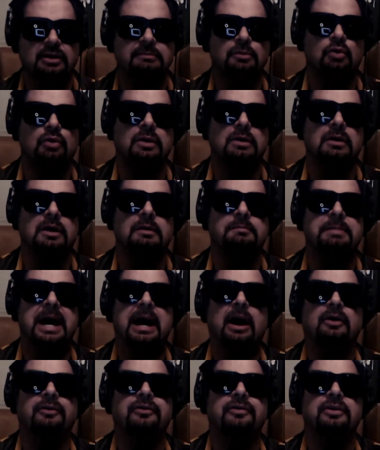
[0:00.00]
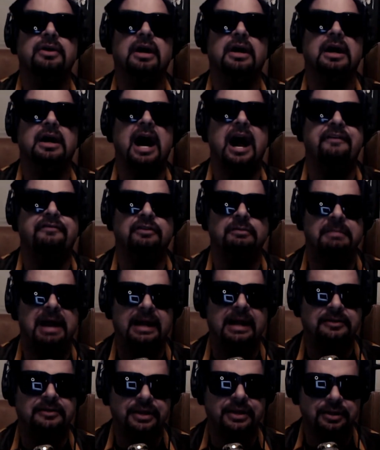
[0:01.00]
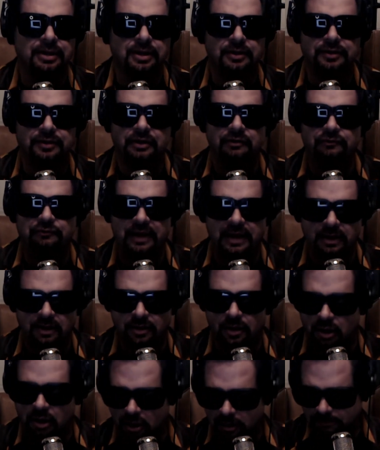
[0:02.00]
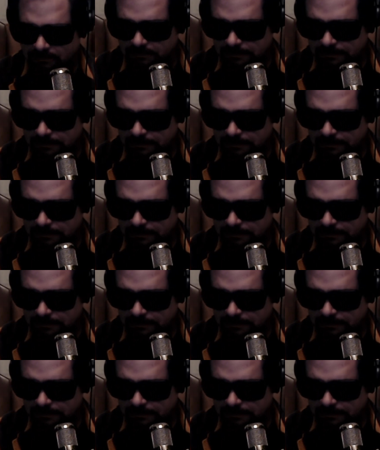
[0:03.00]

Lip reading: more about ivermectin than fentanyl?